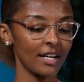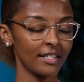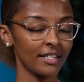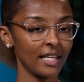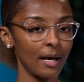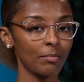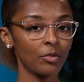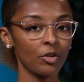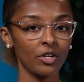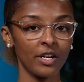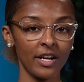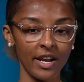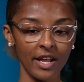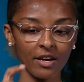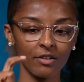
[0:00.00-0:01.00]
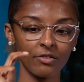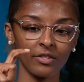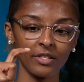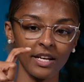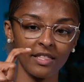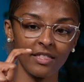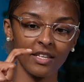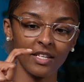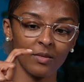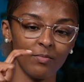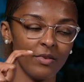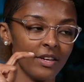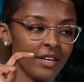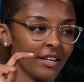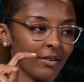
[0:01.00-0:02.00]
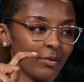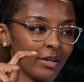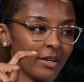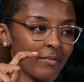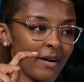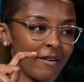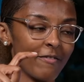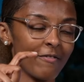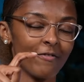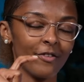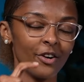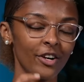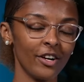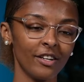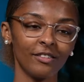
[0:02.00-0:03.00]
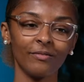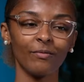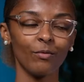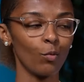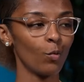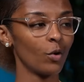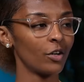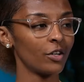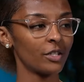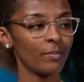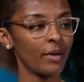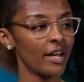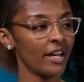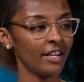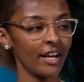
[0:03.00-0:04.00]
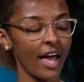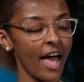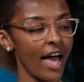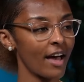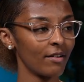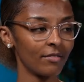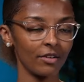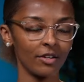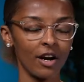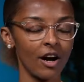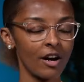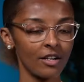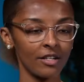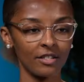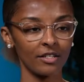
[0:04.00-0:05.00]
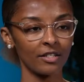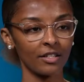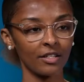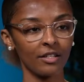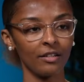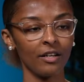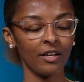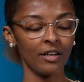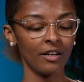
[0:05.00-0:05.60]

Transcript: I stepped on a nail. It was like this big. It went in my foot. Worst pain ever, honestly.